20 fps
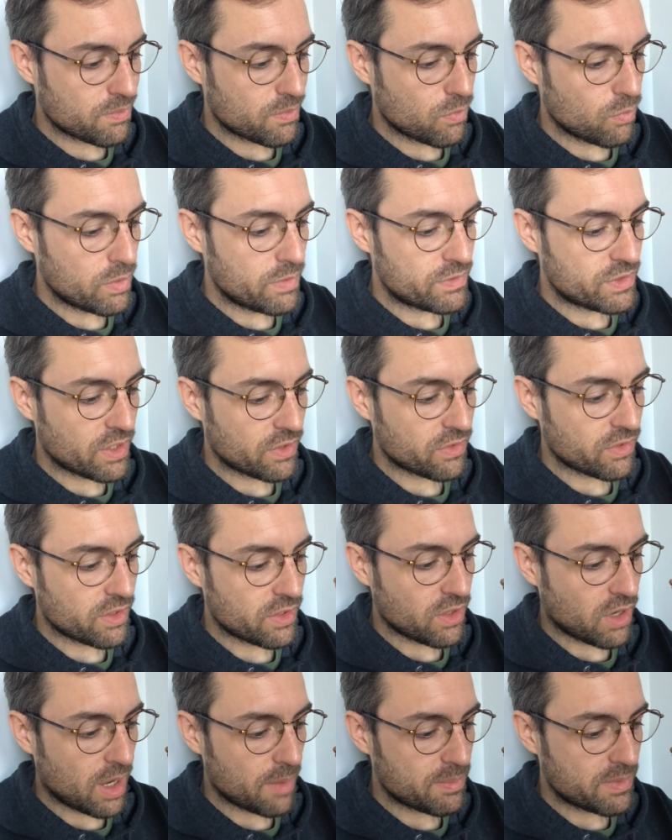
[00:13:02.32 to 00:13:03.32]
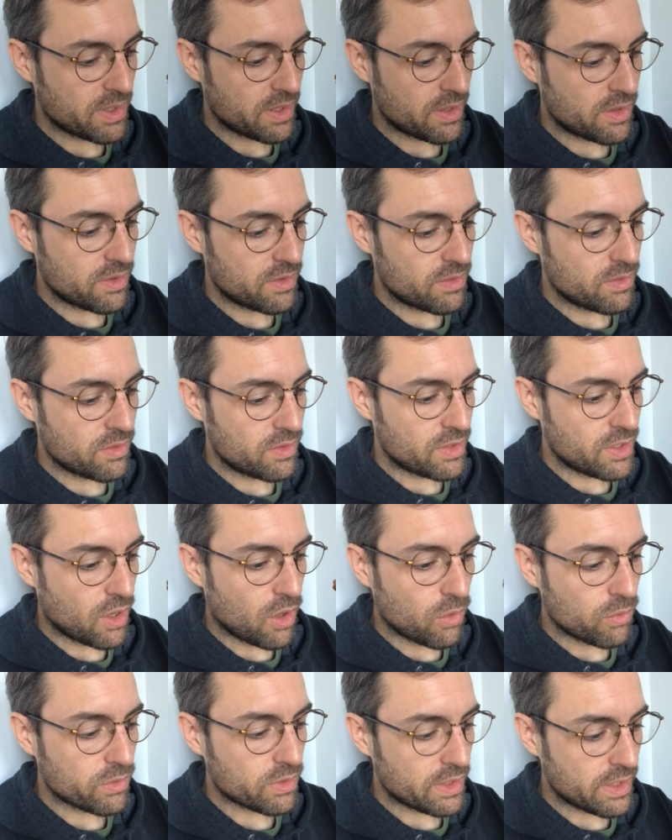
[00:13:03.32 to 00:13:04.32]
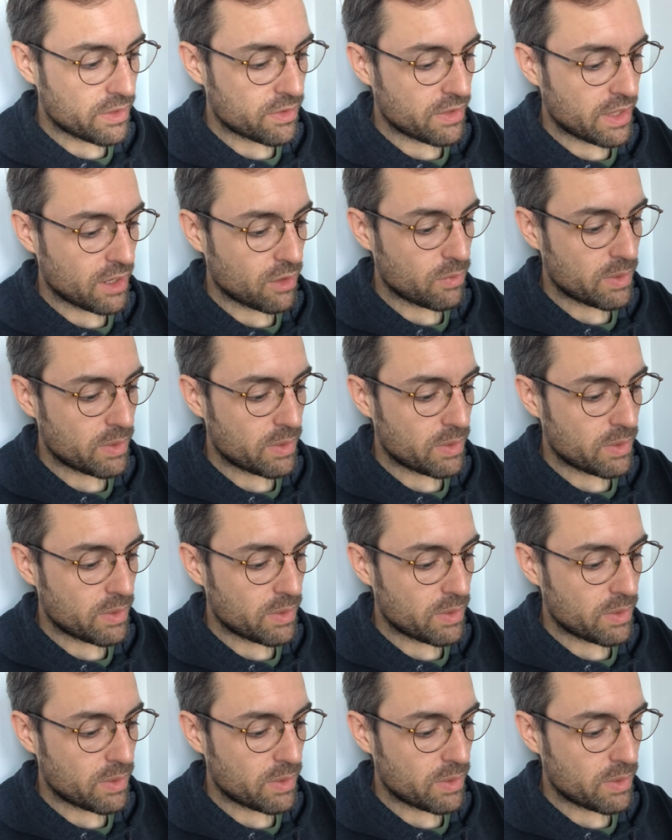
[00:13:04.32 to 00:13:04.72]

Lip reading: we've just adopted the only thing